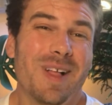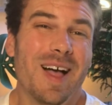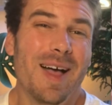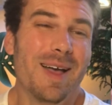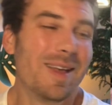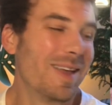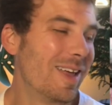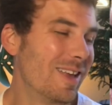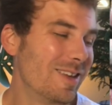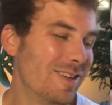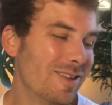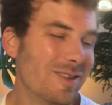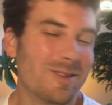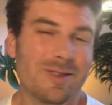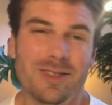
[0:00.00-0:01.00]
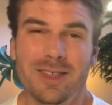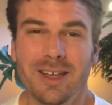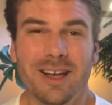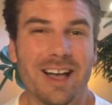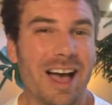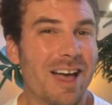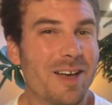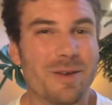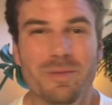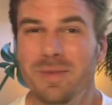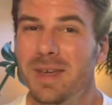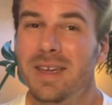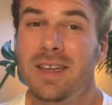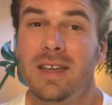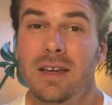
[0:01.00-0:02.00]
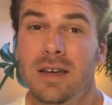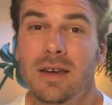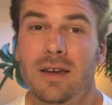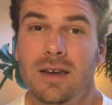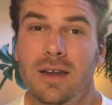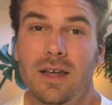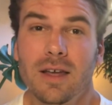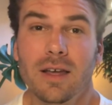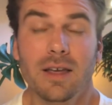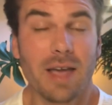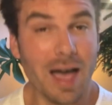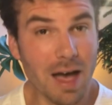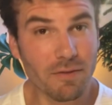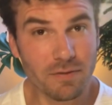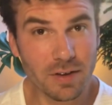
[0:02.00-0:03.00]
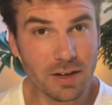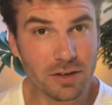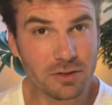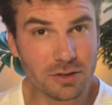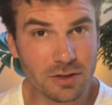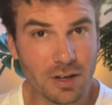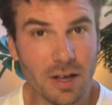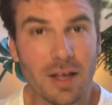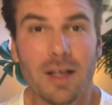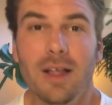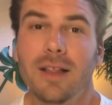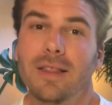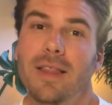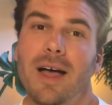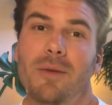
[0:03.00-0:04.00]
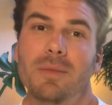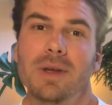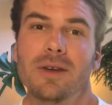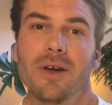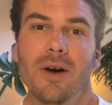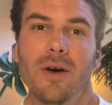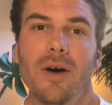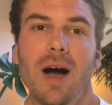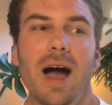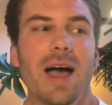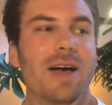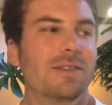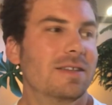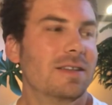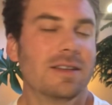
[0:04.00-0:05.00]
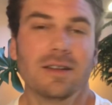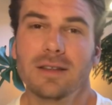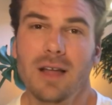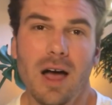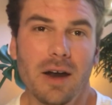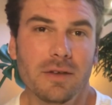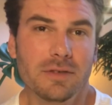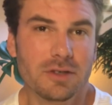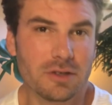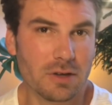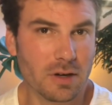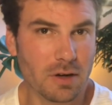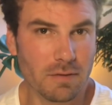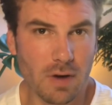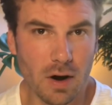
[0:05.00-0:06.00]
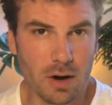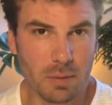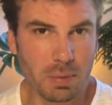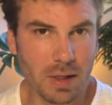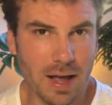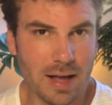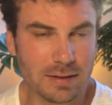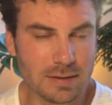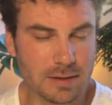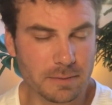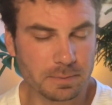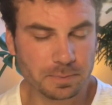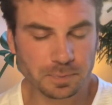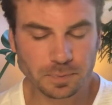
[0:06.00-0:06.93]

plant and you think I am being catfished, let me know. I have seen a lot of string of heart plants.